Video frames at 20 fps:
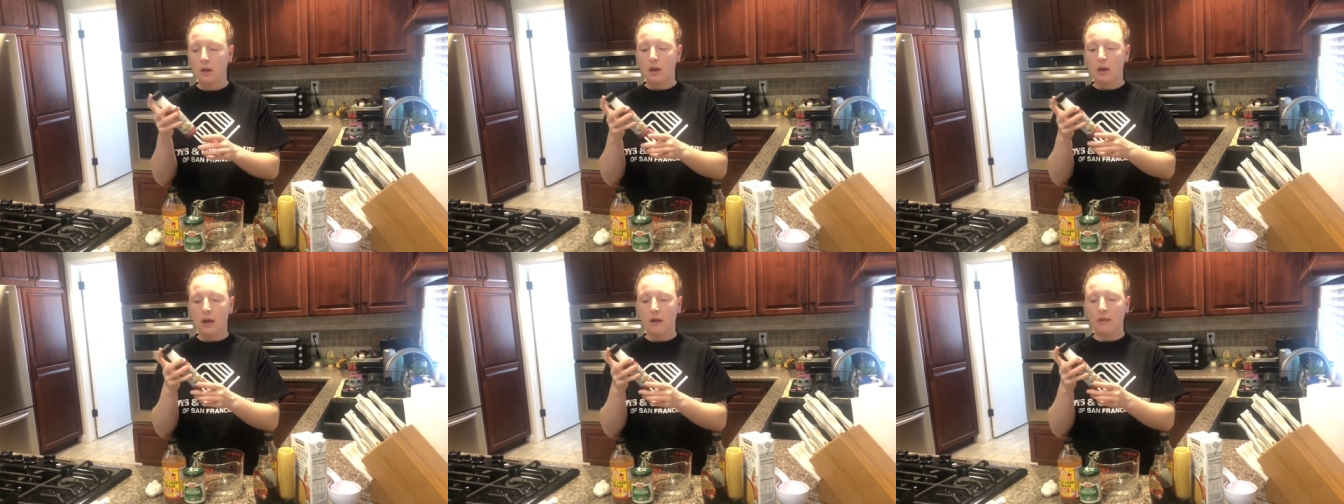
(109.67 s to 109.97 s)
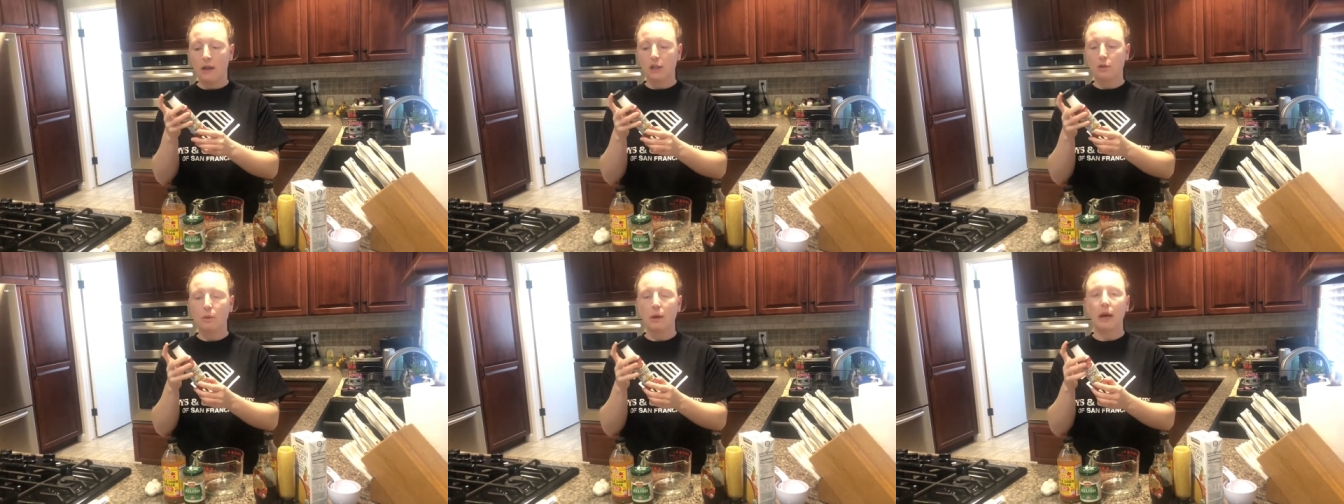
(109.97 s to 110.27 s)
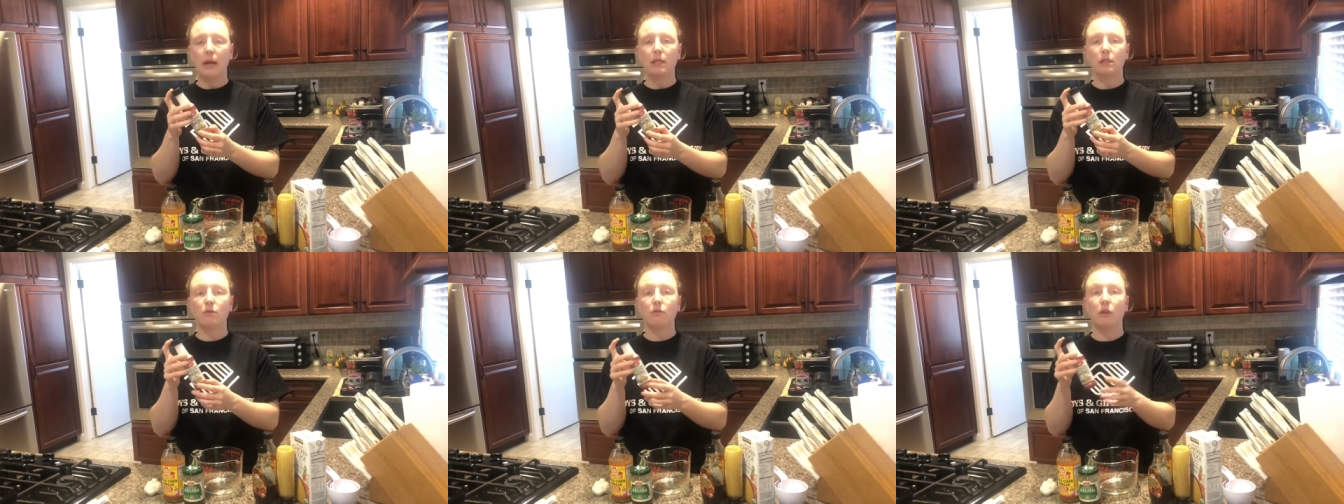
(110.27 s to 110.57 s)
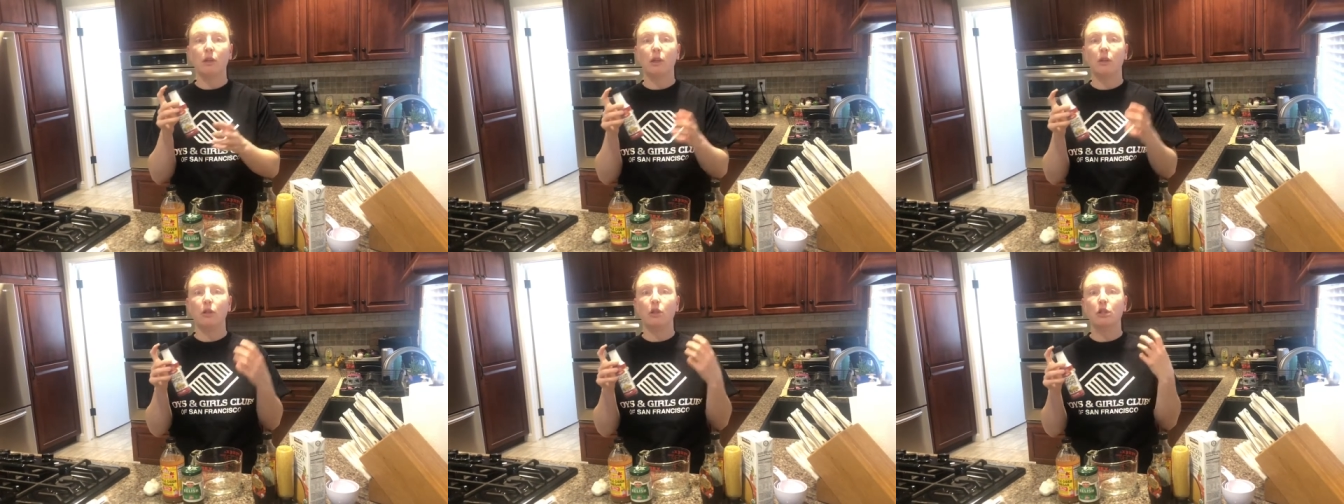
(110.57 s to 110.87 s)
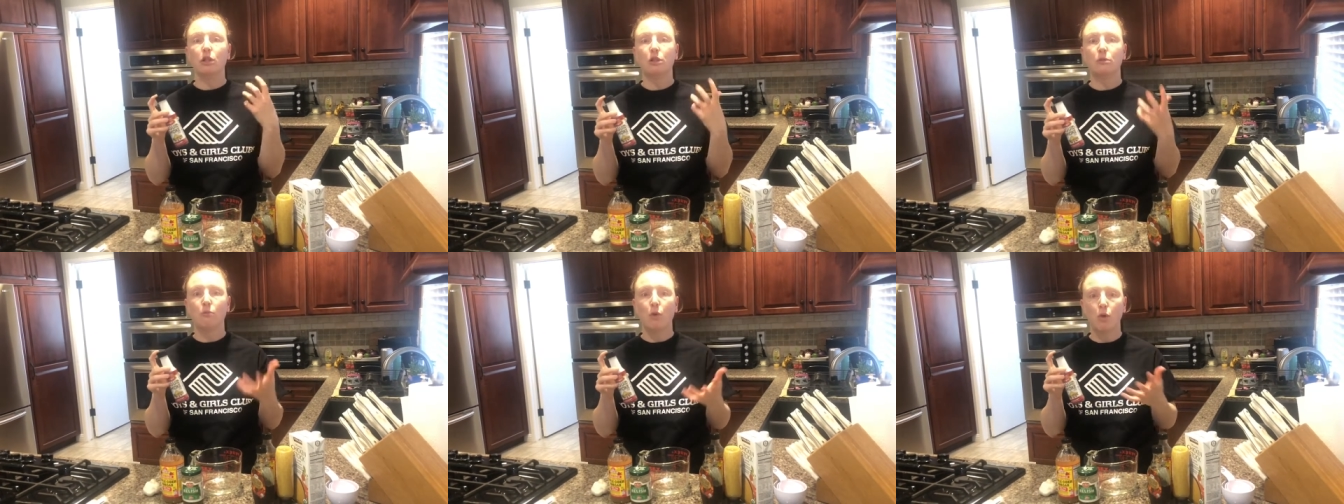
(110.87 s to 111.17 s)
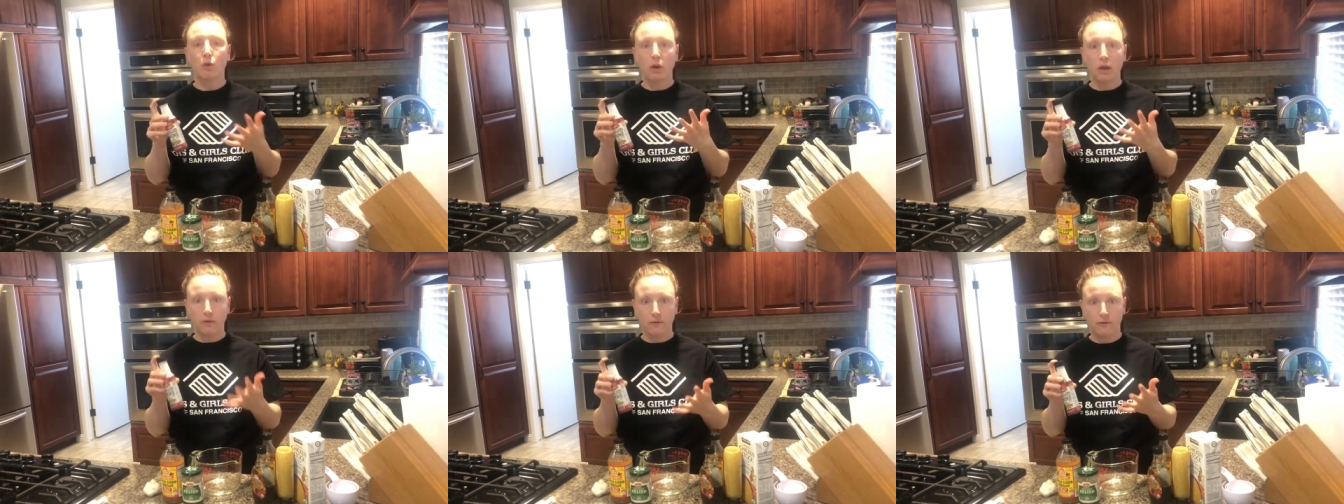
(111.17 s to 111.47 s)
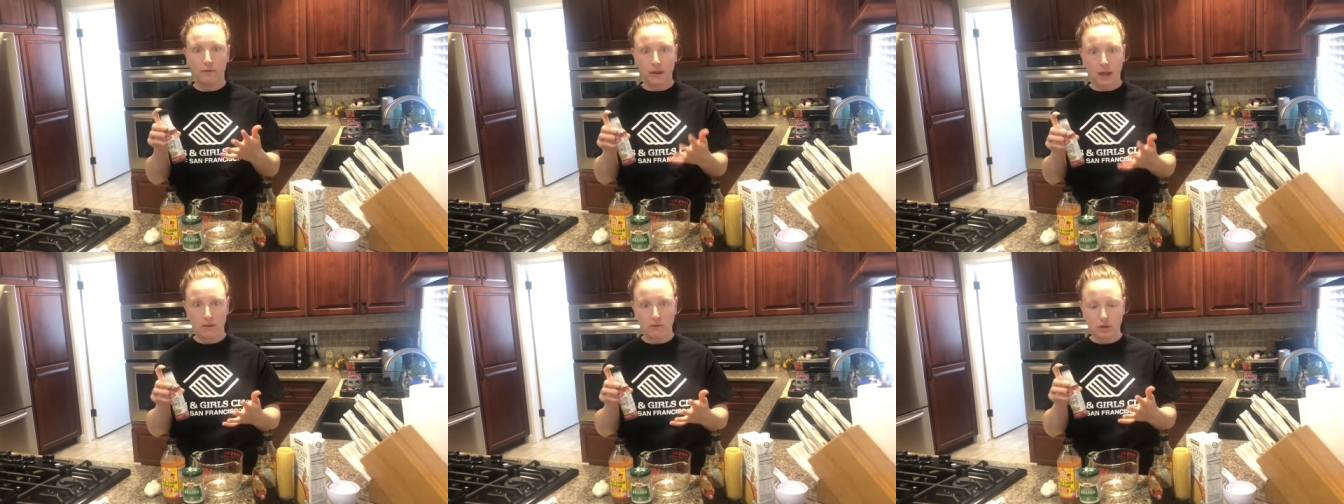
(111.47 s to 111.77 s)
and that's what adds really the smoky
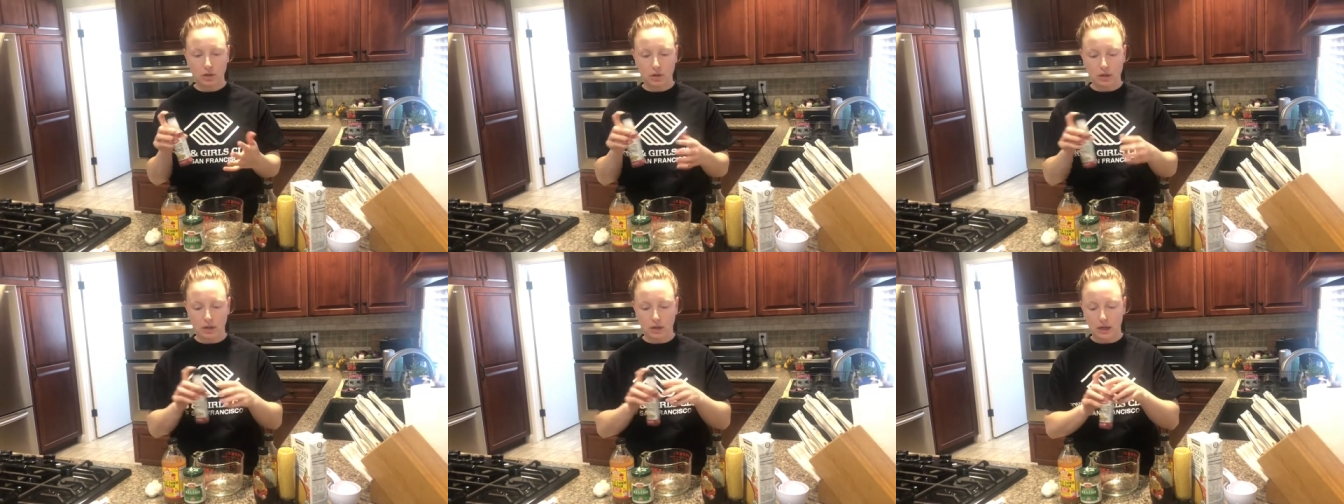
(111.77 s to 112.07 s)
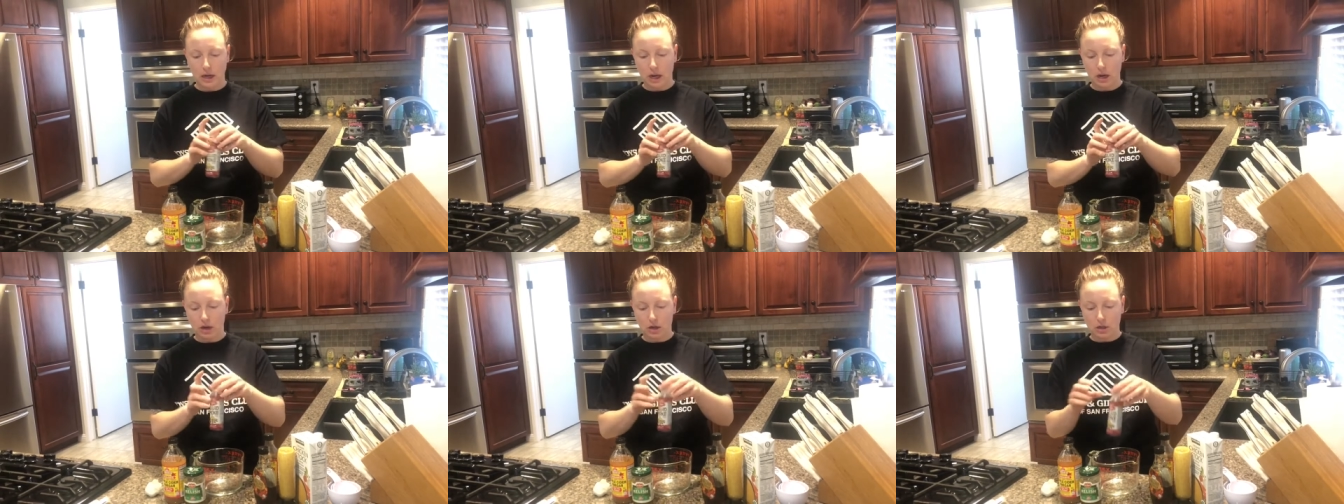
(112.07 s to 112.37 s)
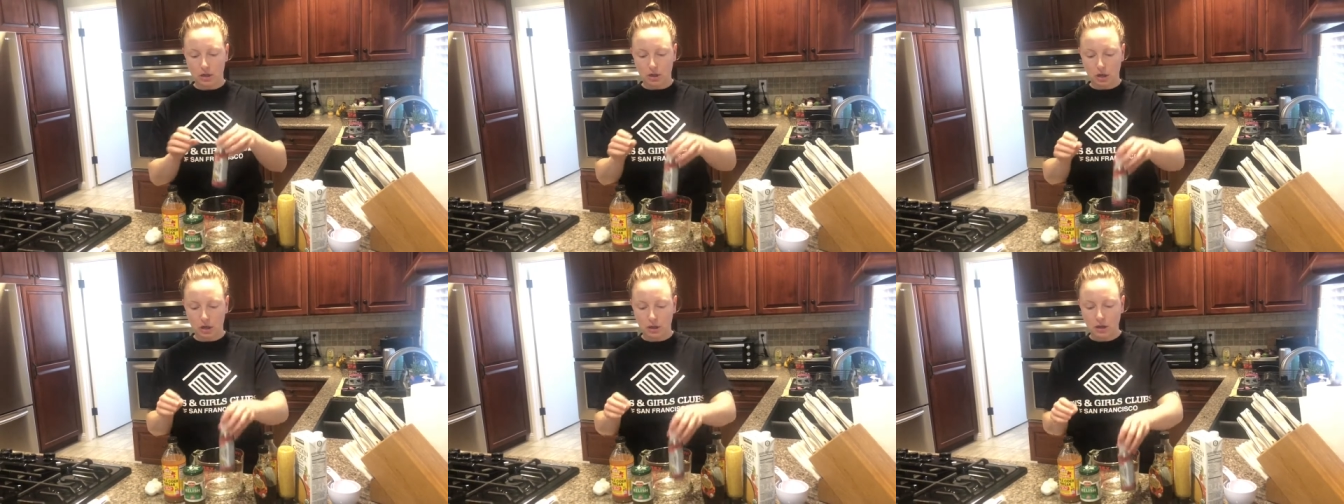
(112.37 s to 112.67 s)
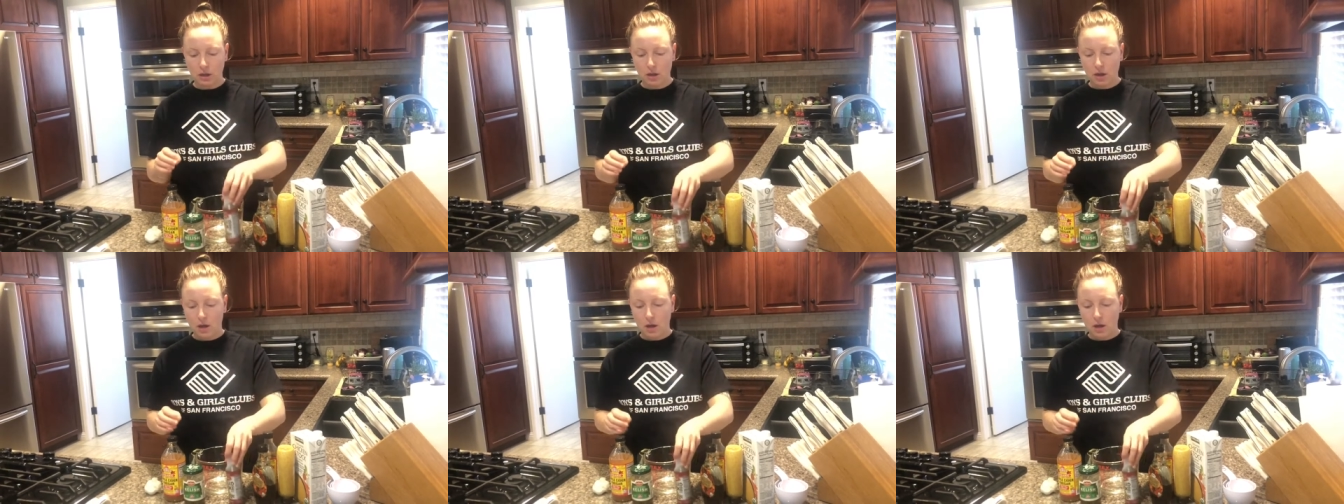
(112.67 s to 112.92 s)
flavor to the carrot dog.